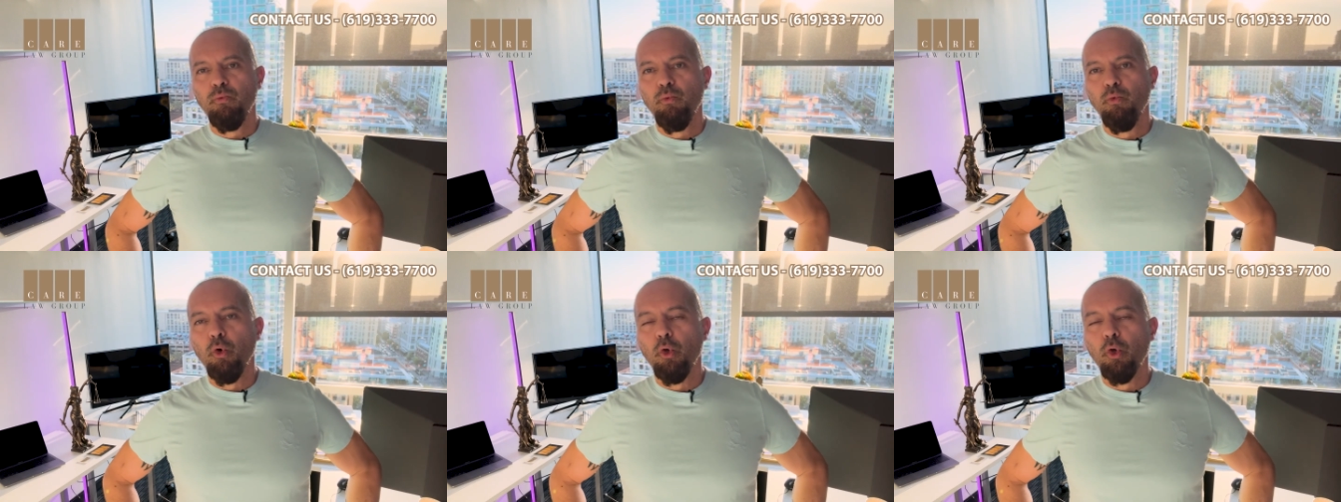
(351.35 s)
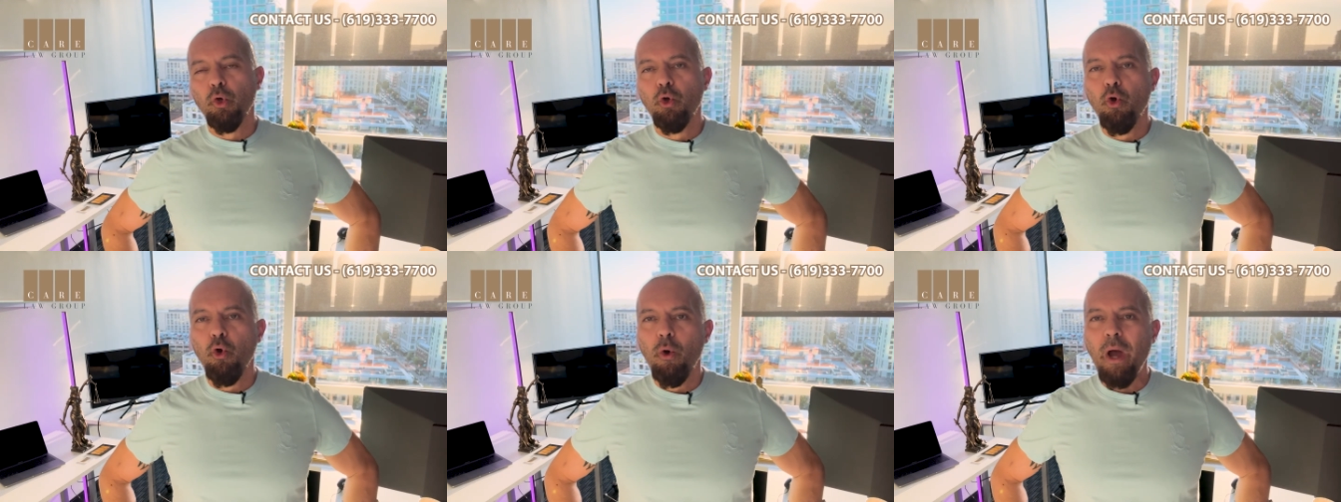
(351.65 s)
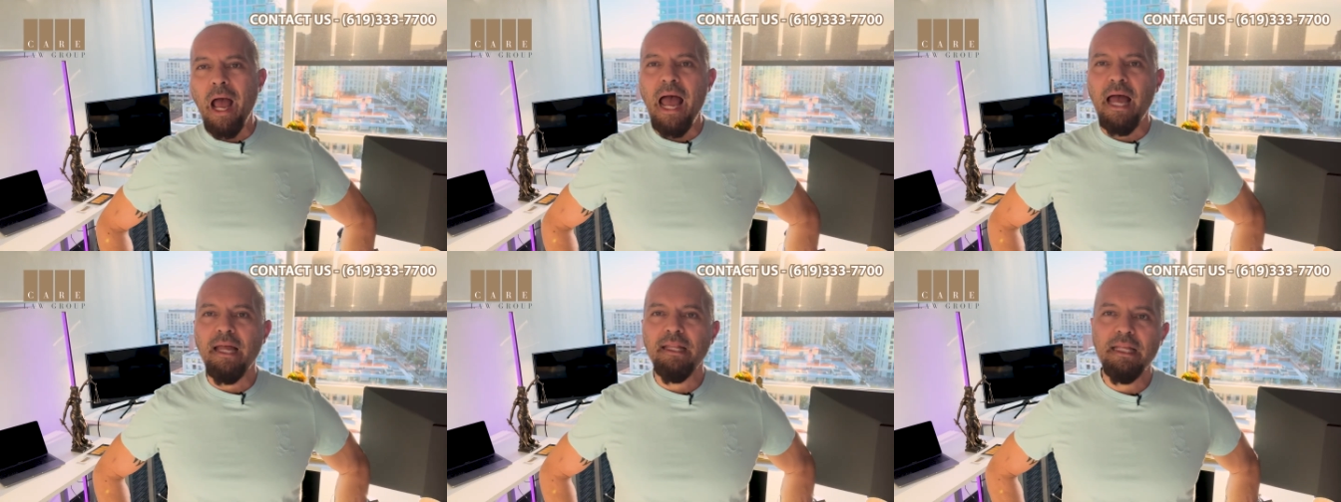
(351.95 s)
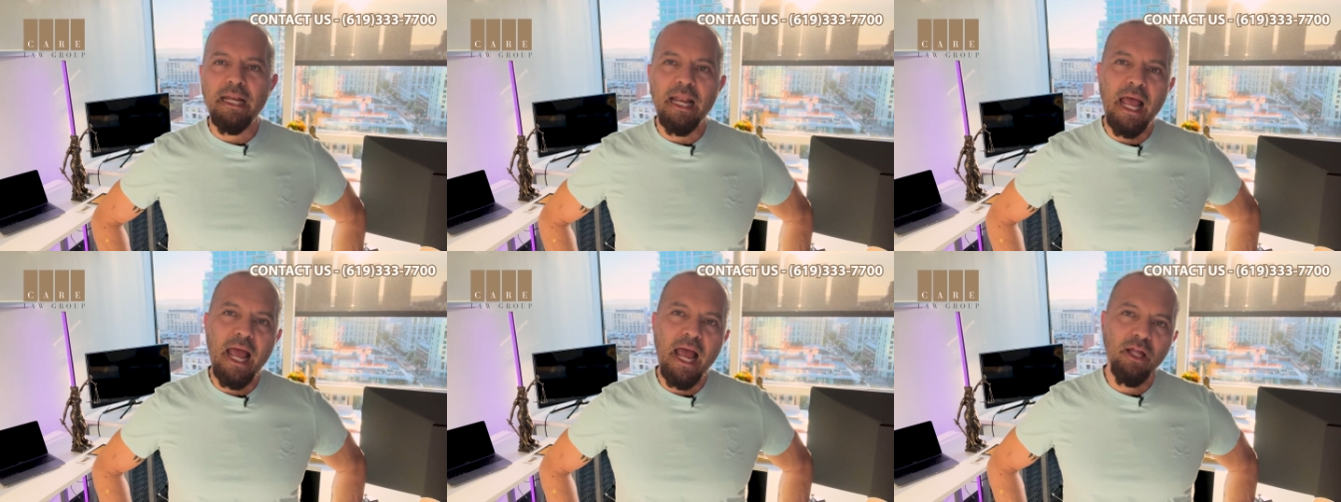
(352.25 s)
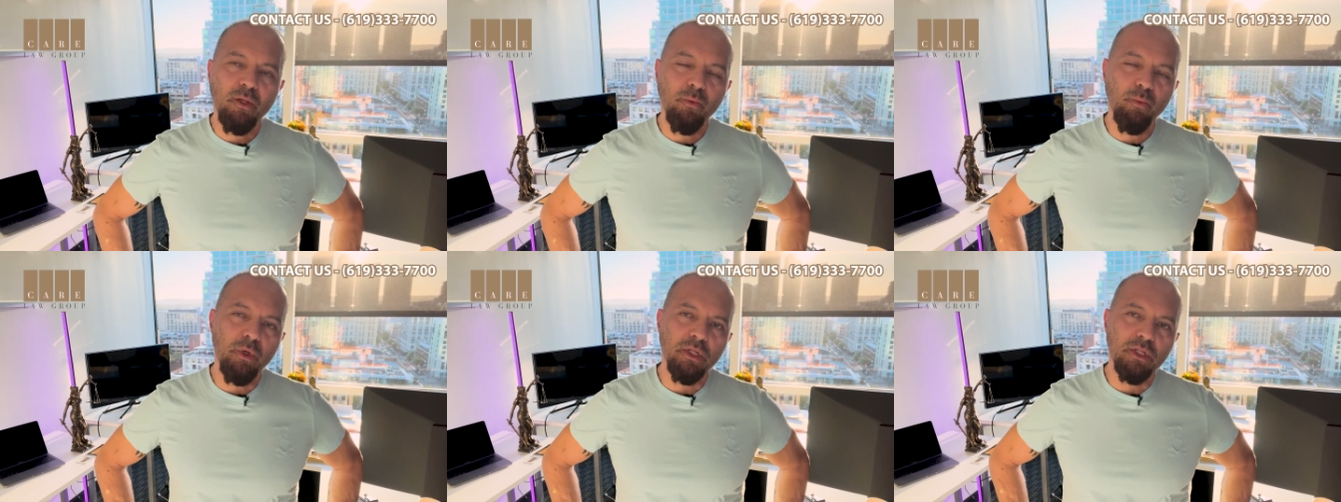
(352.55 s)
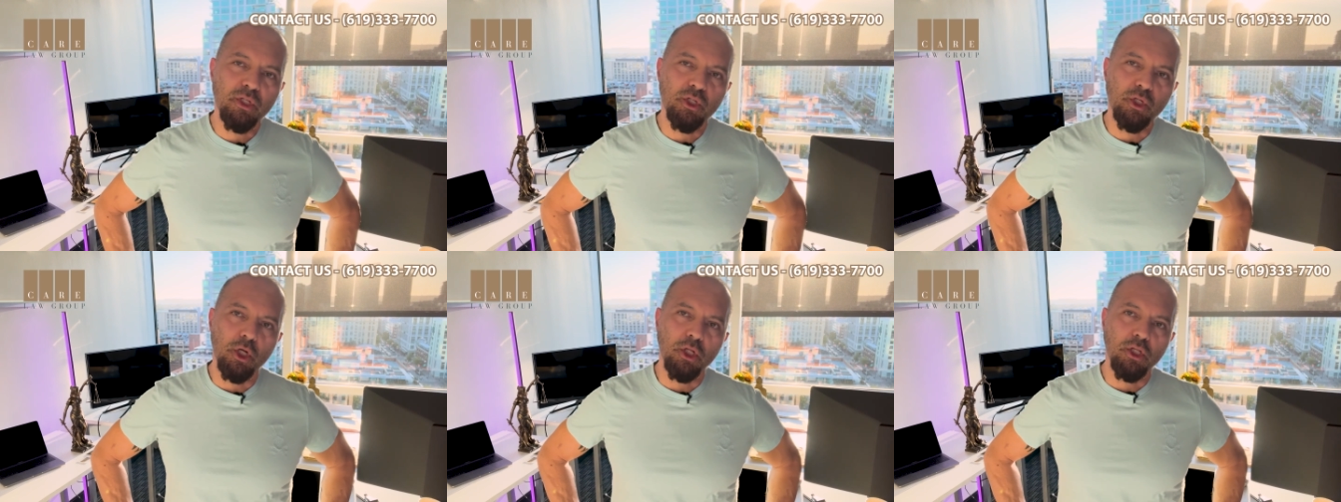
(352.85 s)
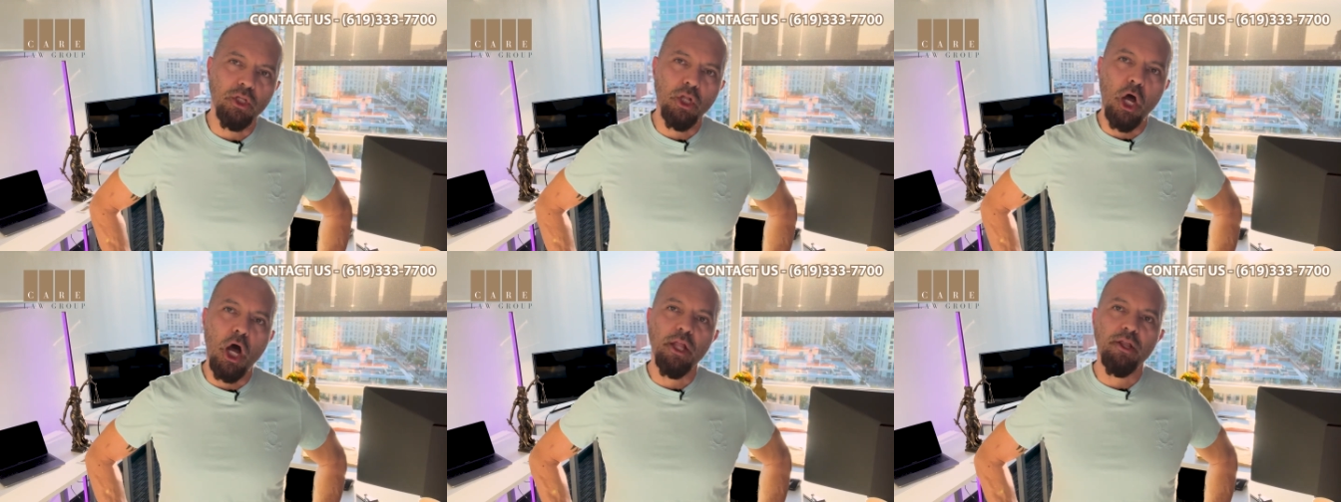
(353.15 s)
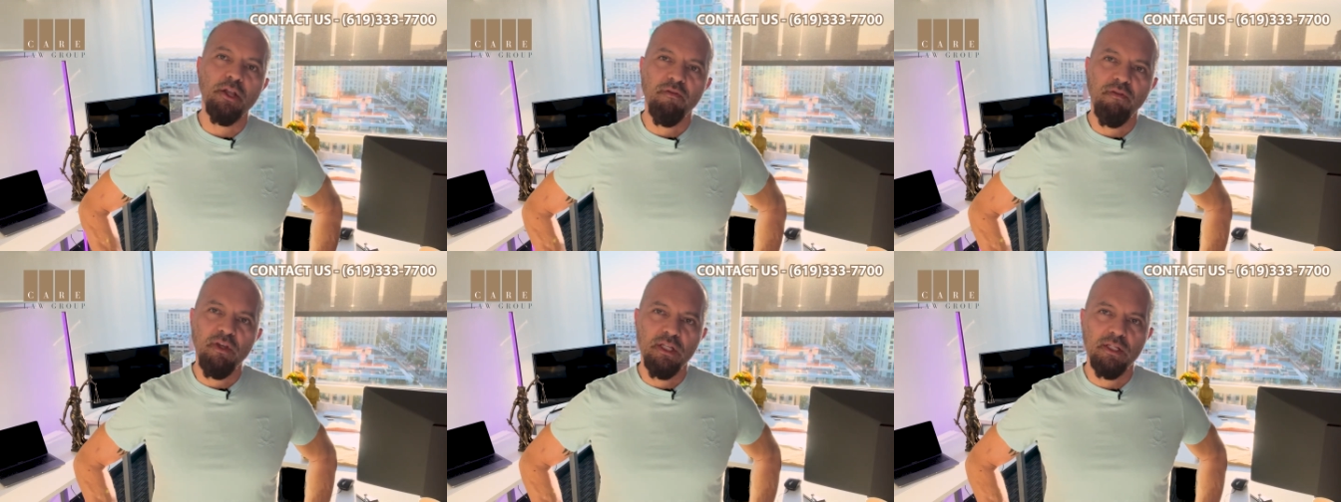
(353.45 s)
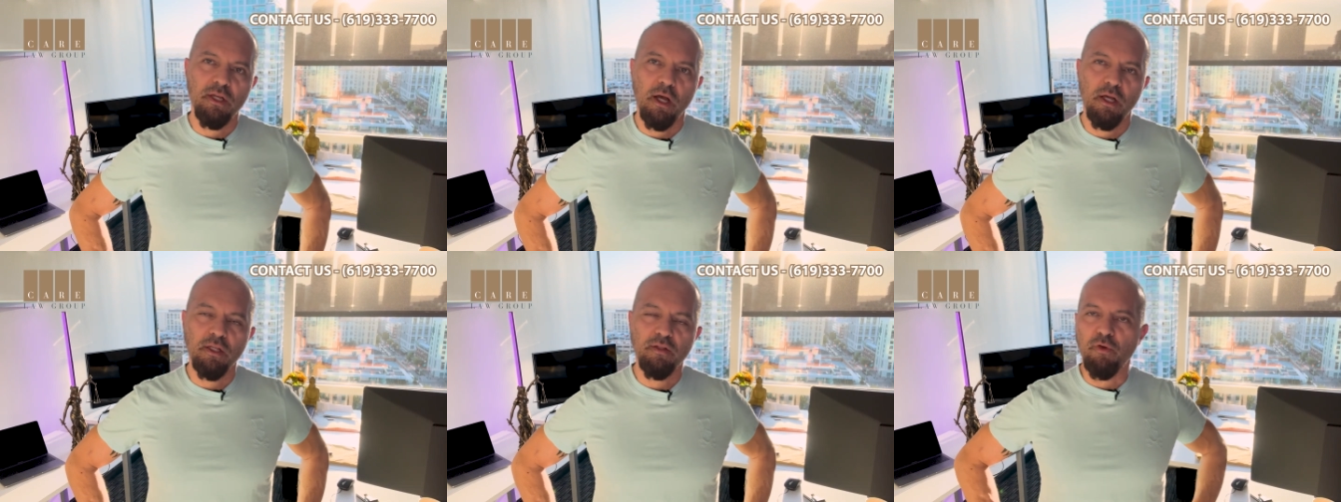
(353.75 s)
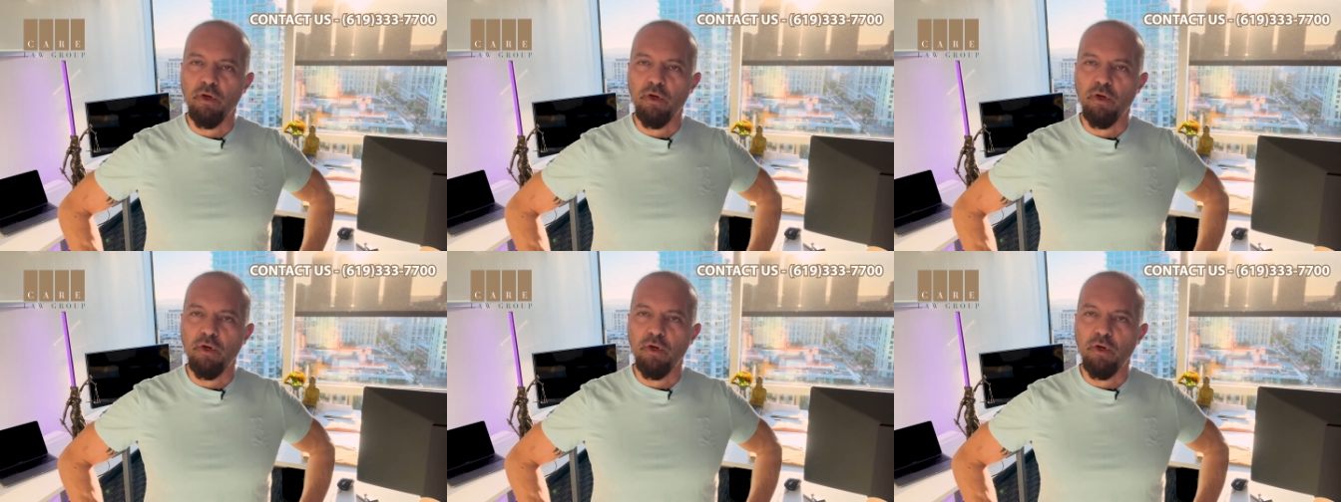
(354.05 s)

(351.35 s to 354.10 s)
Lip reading: will go hand in hand with certain other visas.